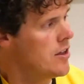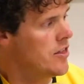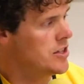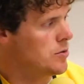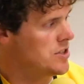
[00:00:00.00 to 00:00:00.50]

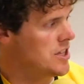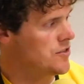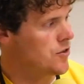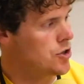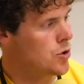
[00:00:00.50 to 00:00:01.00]
This one
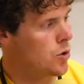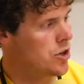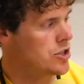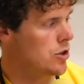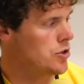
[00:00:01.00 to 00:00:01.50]
says first
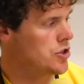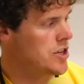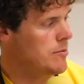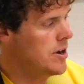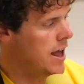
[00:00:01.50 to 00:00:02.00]
quarter disclosure
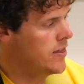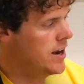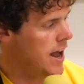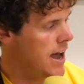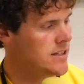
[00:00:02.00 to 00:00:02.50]
statement, and
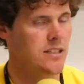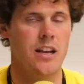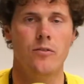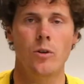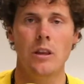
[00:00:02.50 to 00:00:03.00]
then it has
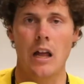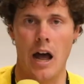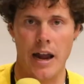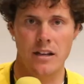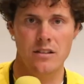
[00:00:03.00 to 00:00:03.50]
several
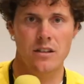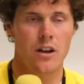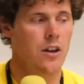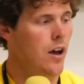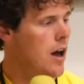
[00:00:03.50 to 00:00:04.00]
lines
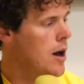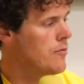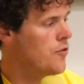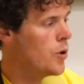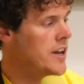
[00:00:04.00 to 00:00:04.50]

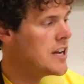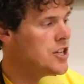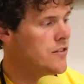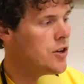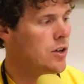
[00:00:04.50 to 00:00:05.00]
for
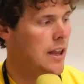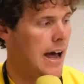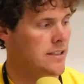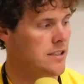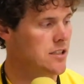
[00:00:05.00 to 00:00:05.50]
each of your
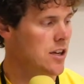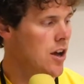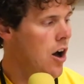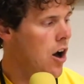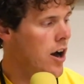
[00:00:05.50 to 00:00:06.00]
classes.
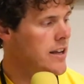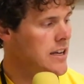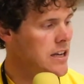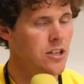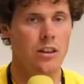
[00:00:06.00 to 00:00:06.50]
On
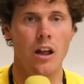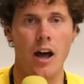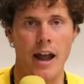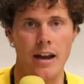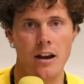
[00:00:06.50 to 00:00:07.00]
each
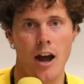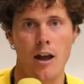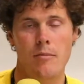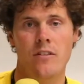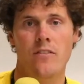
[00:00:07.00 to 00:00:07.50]
line,
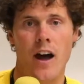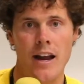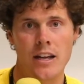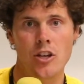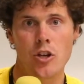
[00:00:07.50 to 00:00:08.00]
I'm
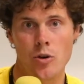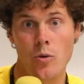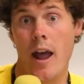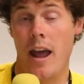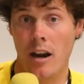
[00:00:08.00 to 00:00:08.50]
inviting
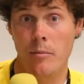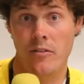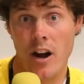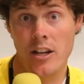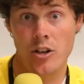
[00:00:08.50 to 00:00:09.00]
you and I'm
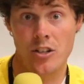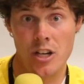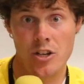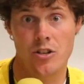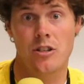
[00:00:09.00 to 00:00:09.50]
inviting your
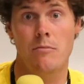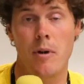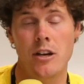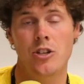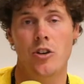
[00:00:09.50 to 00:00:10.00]
teachers to
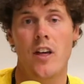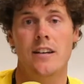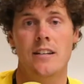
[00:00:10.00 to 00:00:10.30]
make sure that